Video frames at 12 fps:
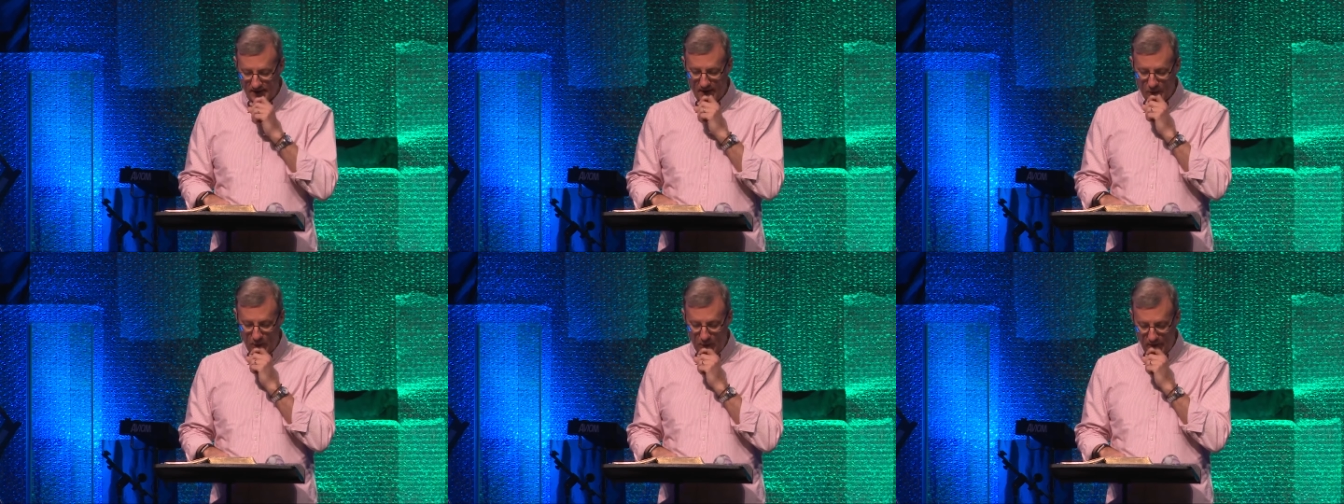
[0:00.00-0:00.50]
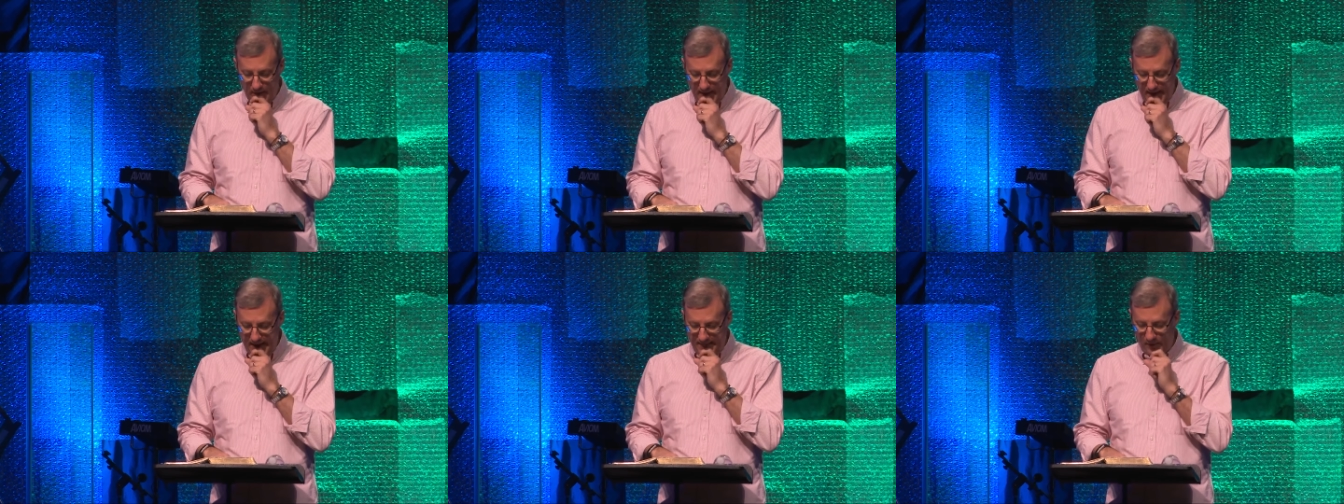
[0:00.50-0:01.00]
uh, quote,
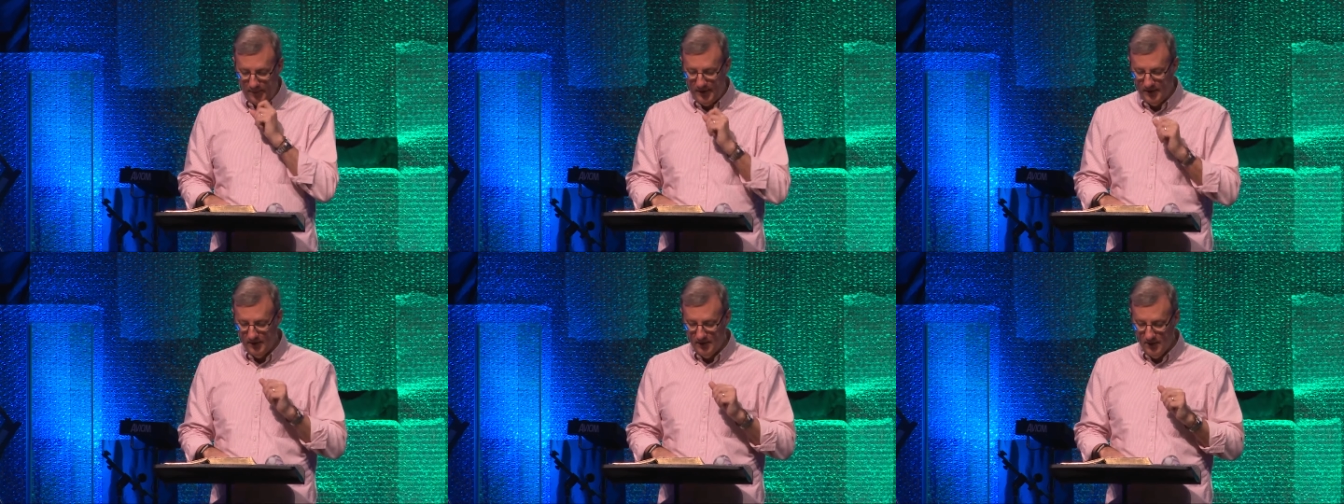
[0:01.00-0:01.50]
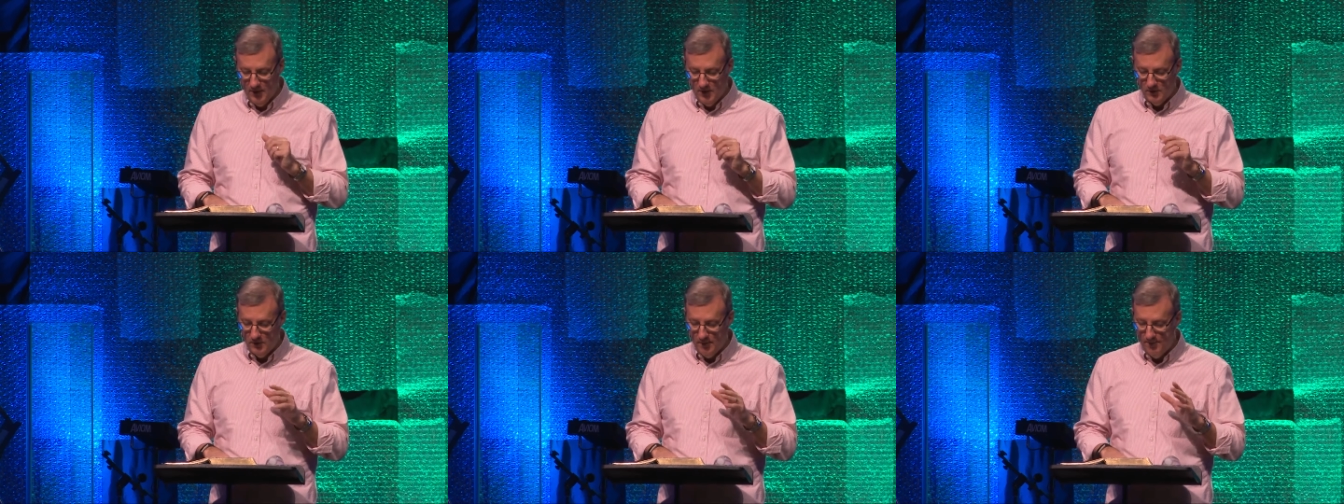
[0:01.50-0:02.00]
there have been
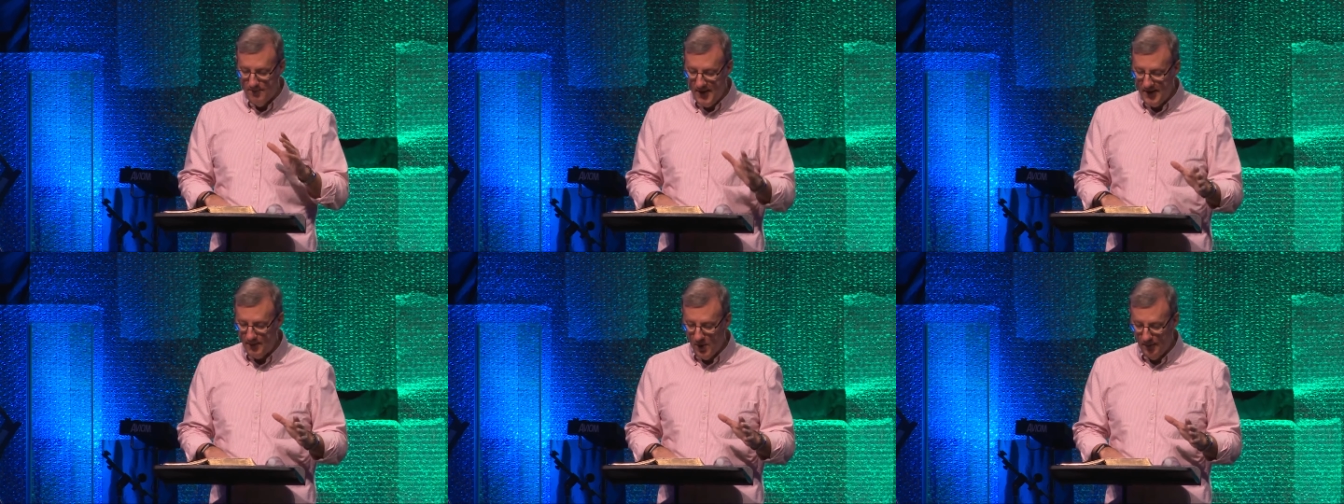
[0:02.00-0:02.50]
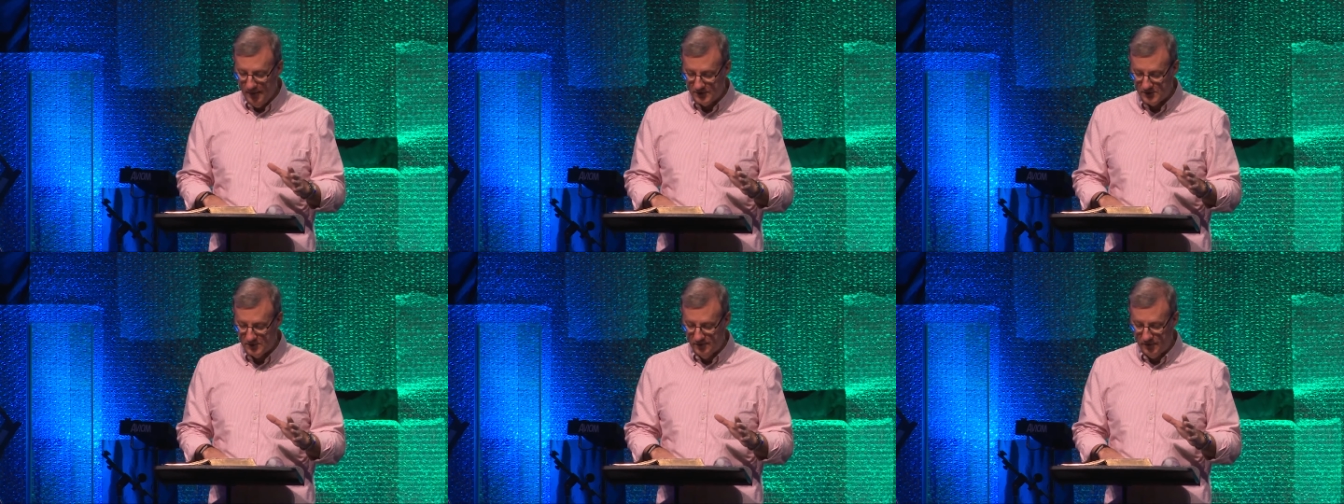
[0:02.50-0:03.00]
many
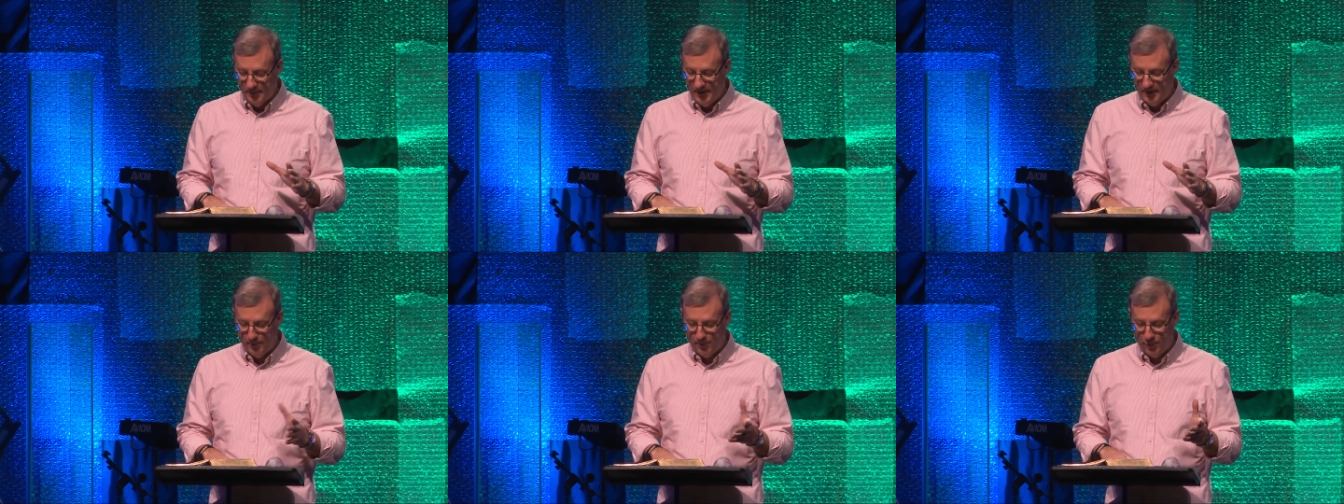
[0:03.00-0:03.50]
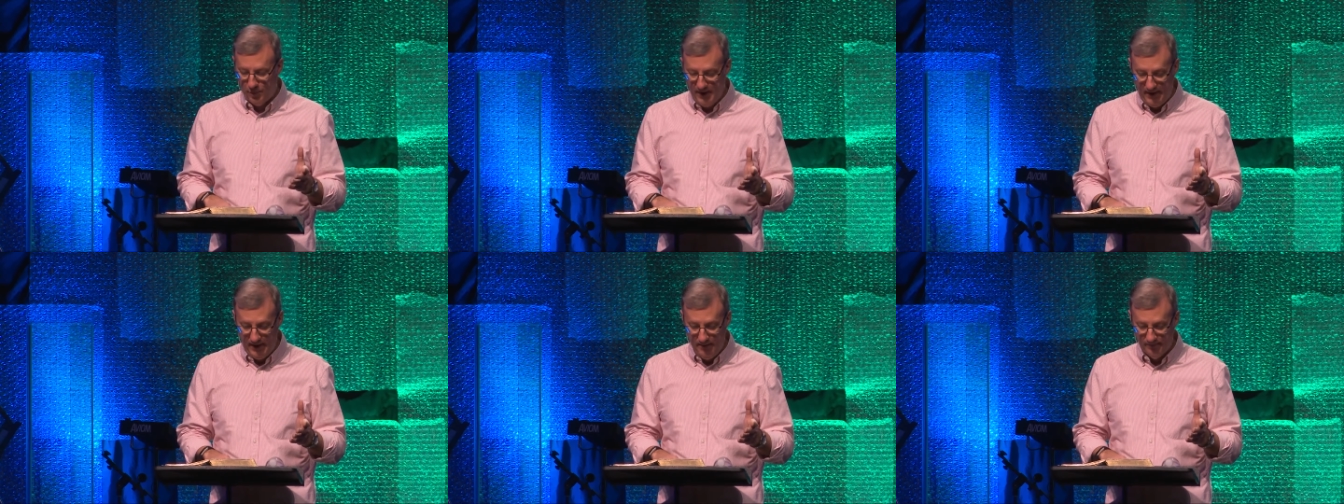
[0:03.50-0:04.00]
moments for me to
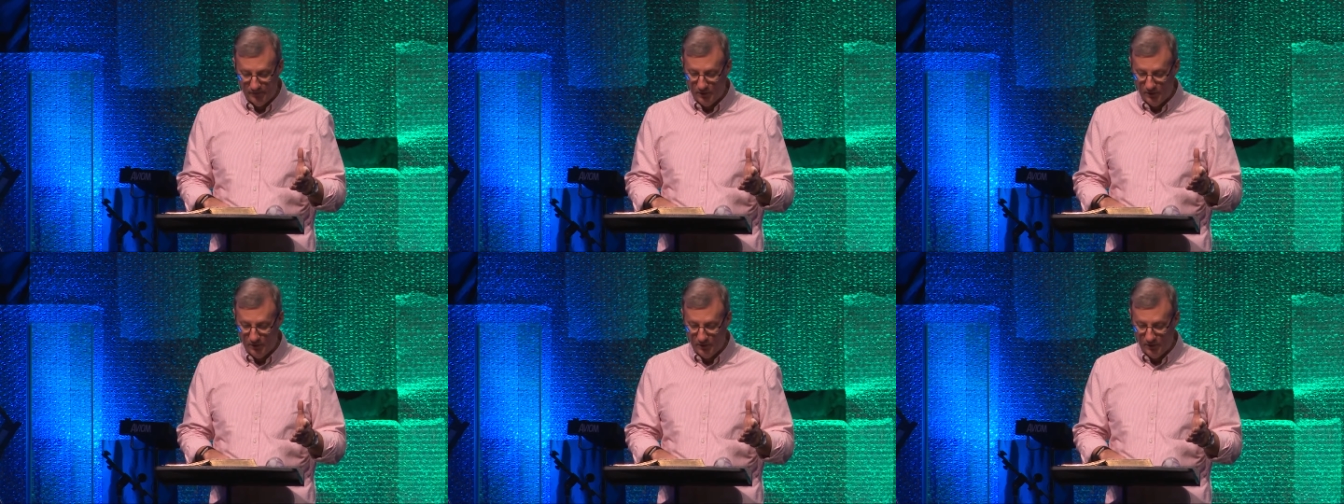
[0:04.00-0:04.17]
pray